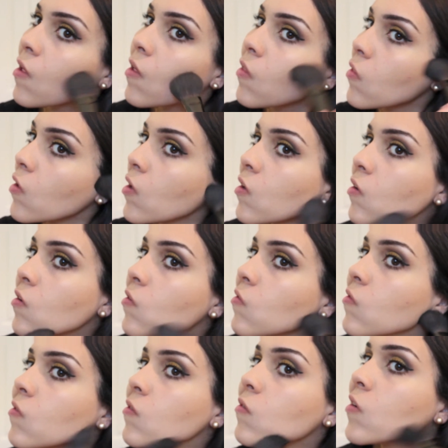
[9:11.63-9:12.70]
and then
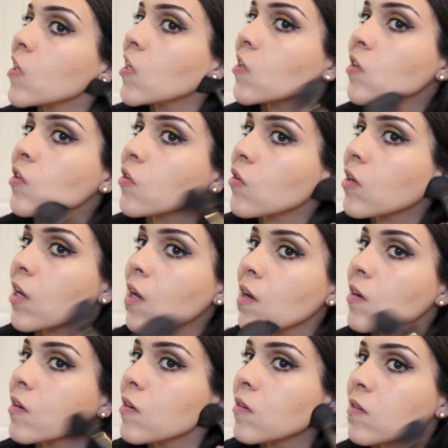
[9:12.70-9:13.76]
right underneath your
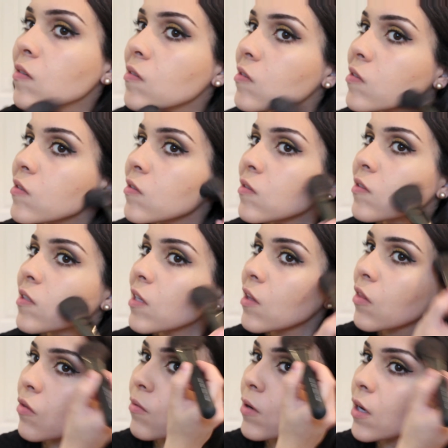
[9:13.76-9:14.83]
neck, so it looks like
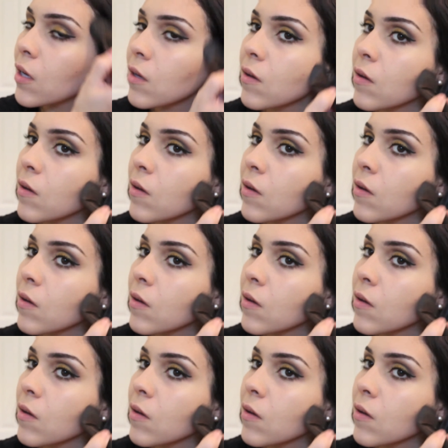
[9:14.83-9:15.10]
a 3.